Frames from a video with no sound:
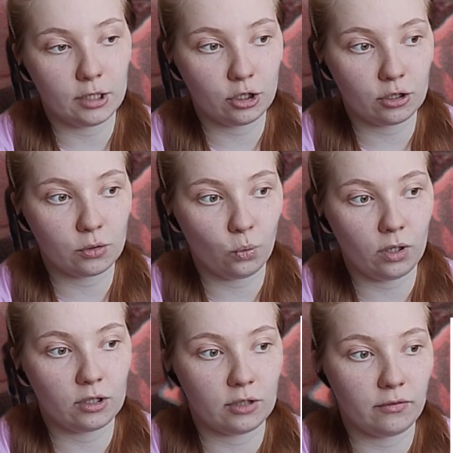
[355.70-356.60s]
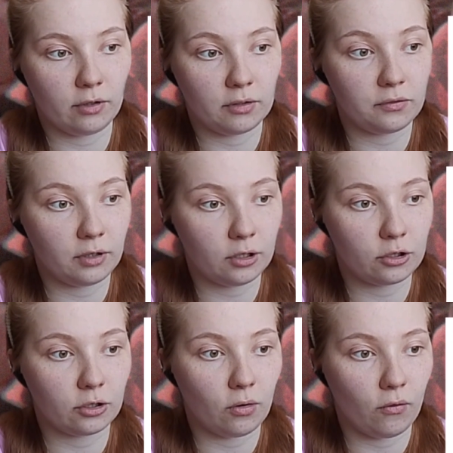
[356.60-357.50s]
both motion and force
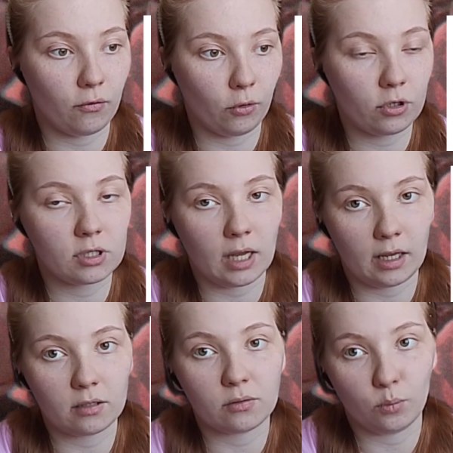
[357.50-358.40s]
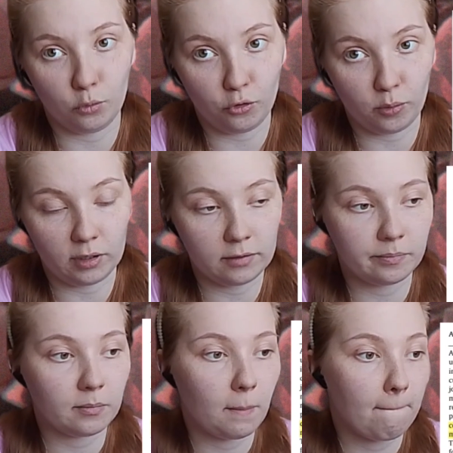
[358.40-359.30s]
data filtered at 10
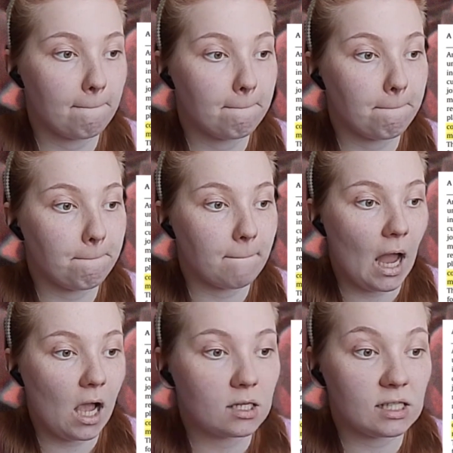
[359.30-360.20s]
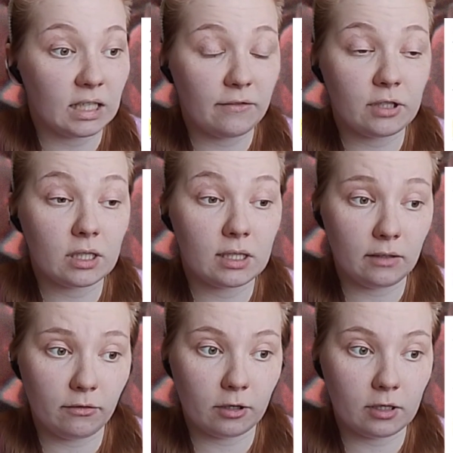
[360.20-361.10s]
Hz, both 15
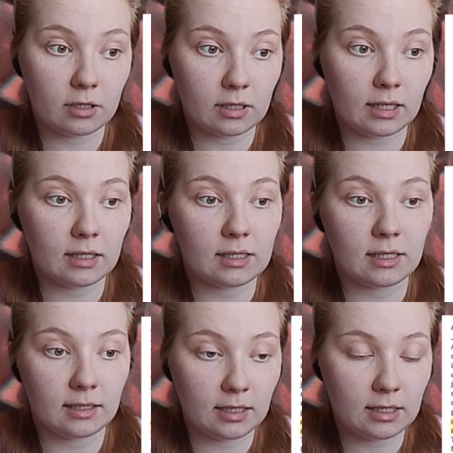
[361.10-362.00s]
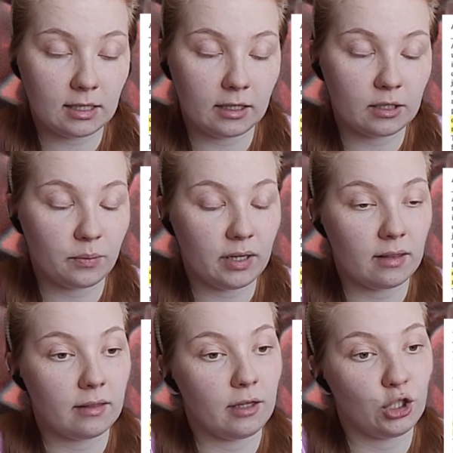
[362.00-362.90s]
Hz, motion and 10 Hz, force
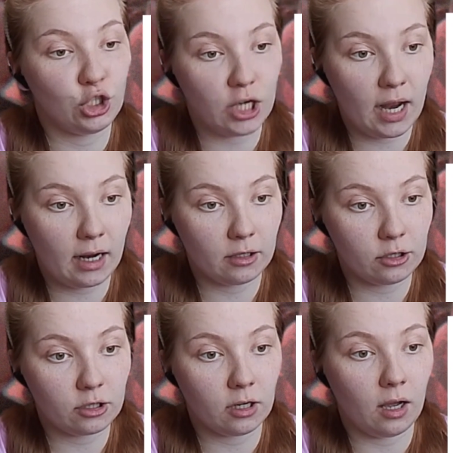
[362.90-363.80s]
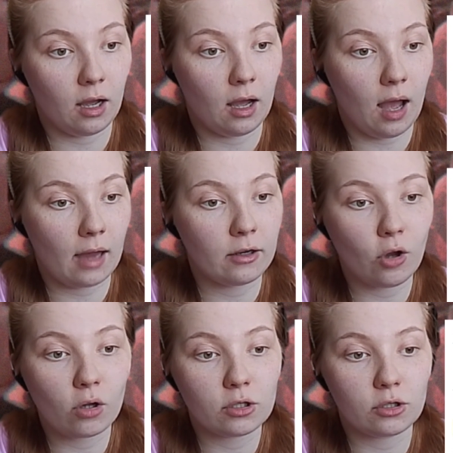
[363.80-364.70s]
at 50 Hz,
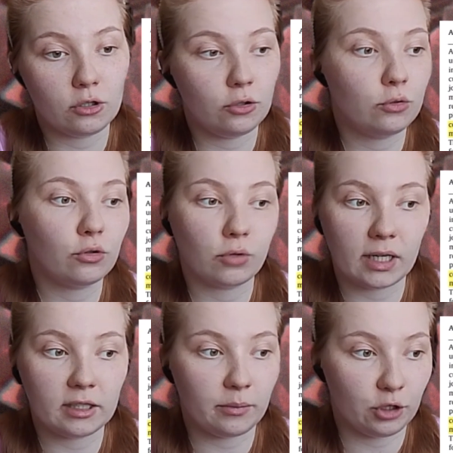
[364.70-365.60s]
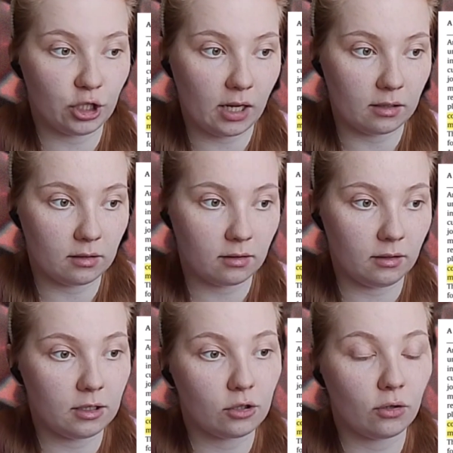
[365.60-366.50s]
mismatch, another
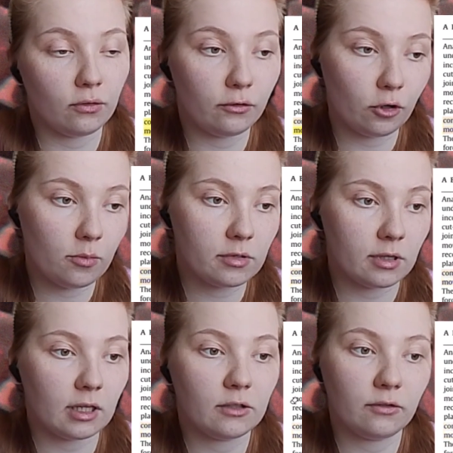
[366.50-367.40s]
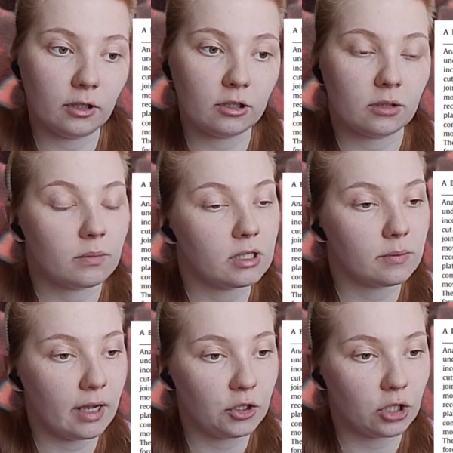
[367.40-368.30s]
mismatch, and this test,
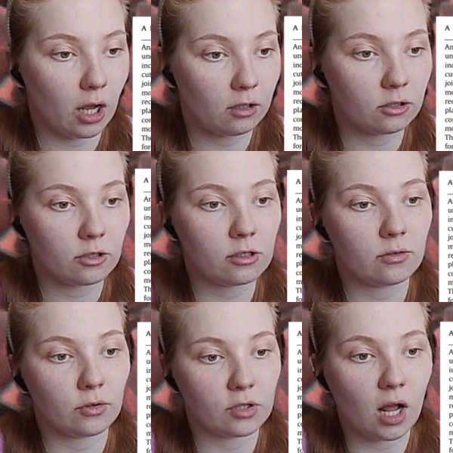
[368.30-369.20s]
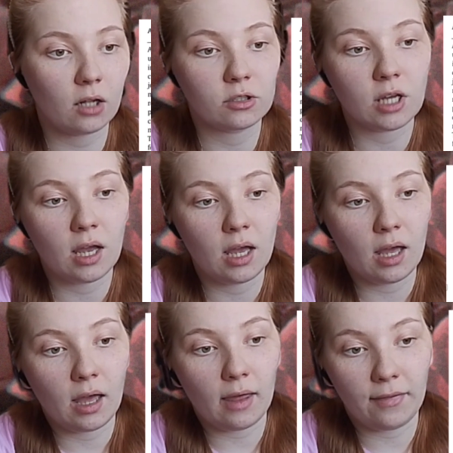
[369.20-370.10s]
whether using different
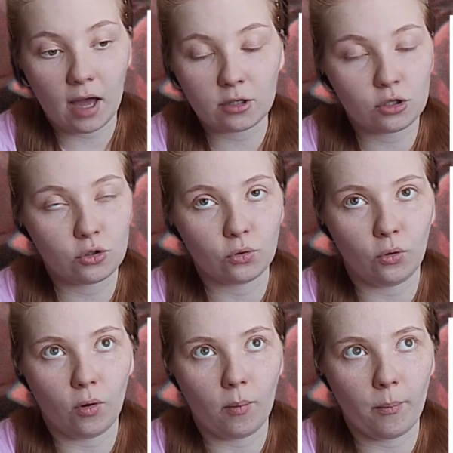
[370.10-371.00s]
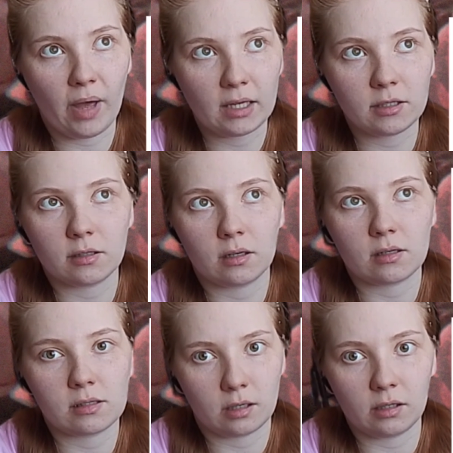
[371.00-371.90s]
filters, creates
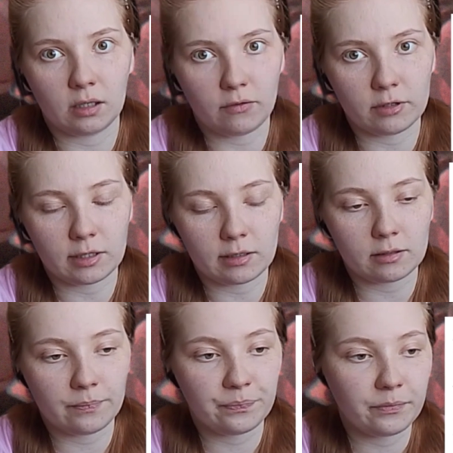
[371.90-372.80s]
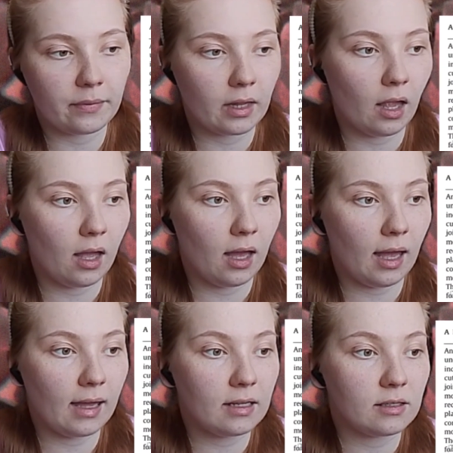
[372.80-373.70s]
inconsistent or
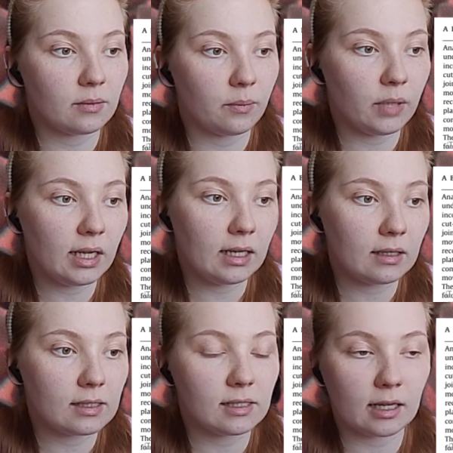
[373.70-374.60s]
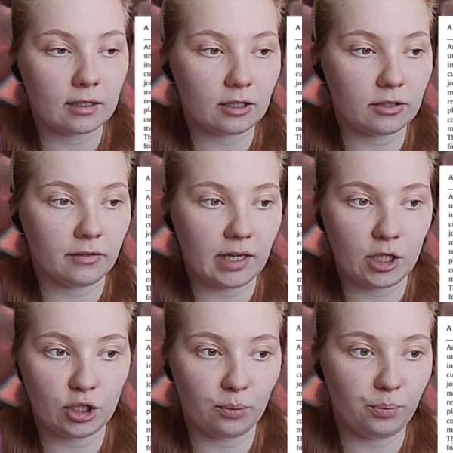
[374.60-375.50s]
biased result.